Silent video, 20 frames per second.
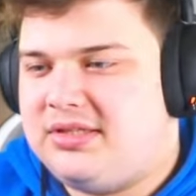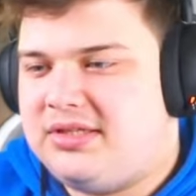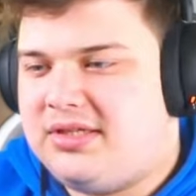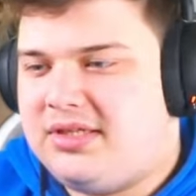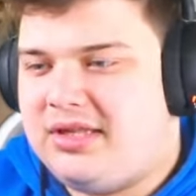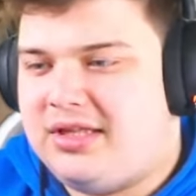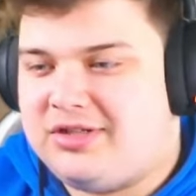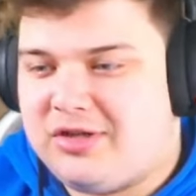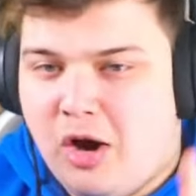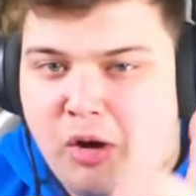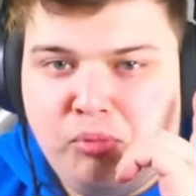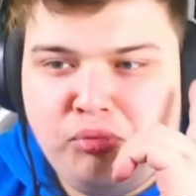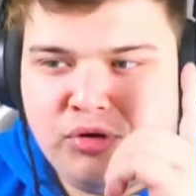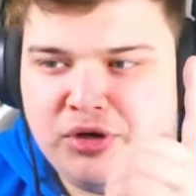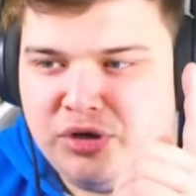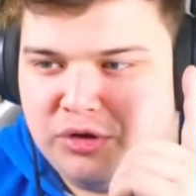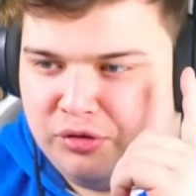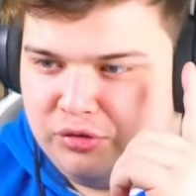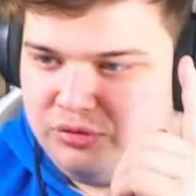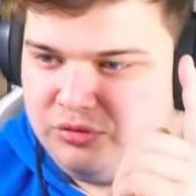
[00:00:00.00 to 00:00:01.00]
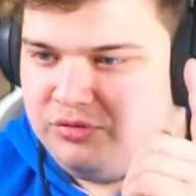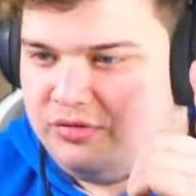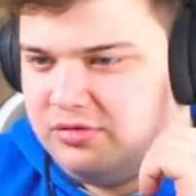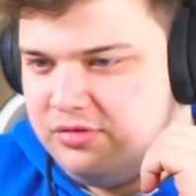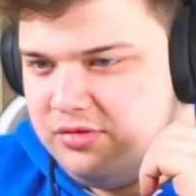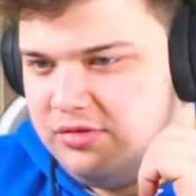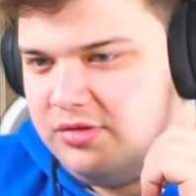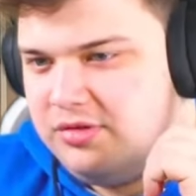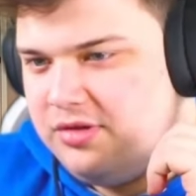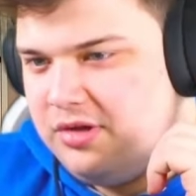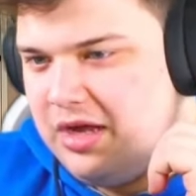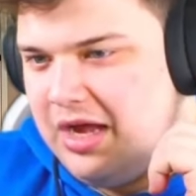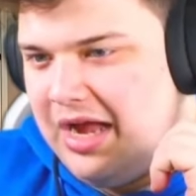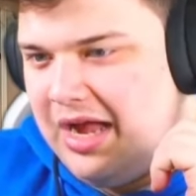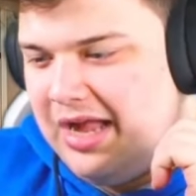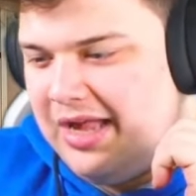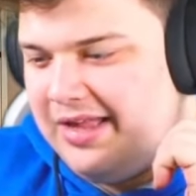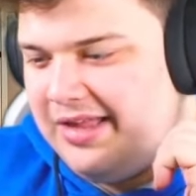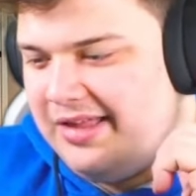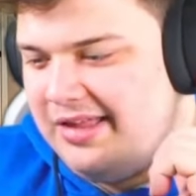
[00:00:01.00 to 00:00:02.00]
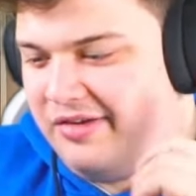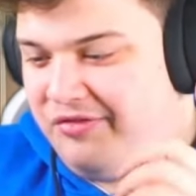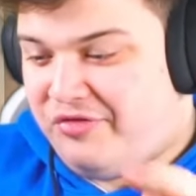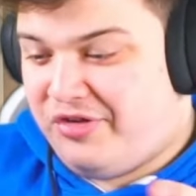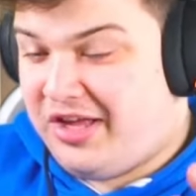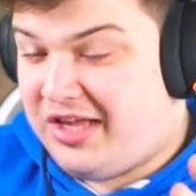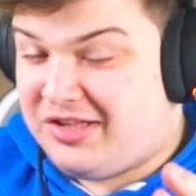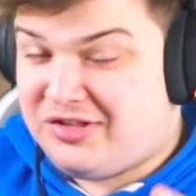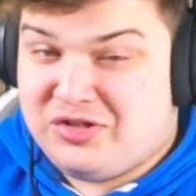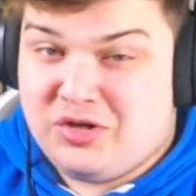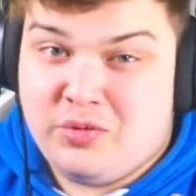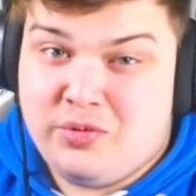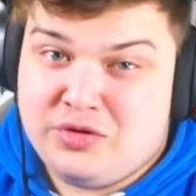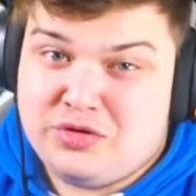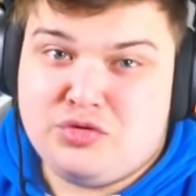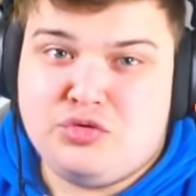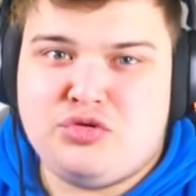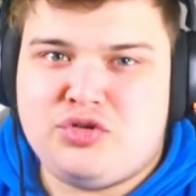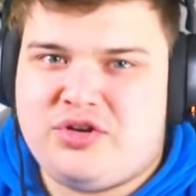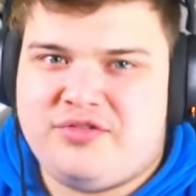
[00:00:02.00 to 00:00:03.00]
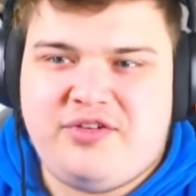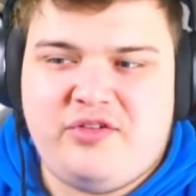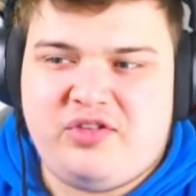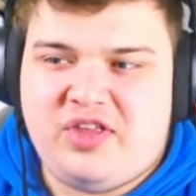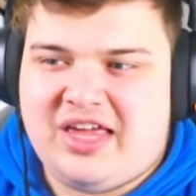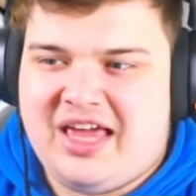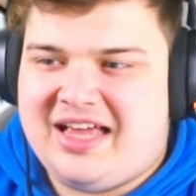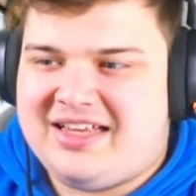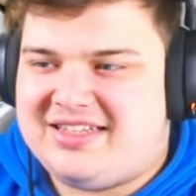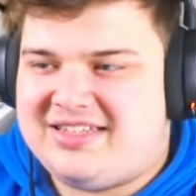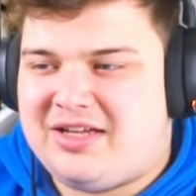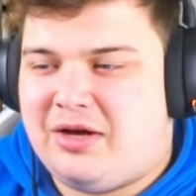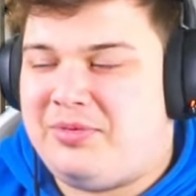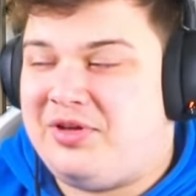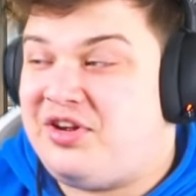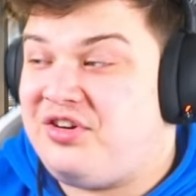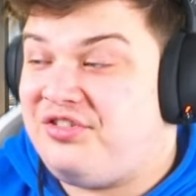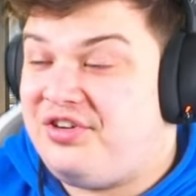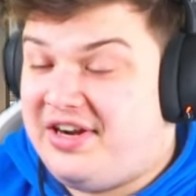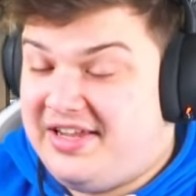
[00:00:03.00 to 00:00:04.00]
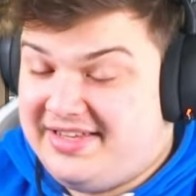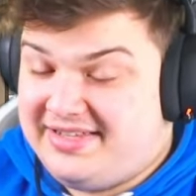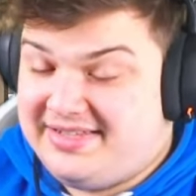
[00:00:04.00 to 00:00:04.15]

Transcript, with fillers: let's hope we do. If we get two in 250 cases, that'd be crazy.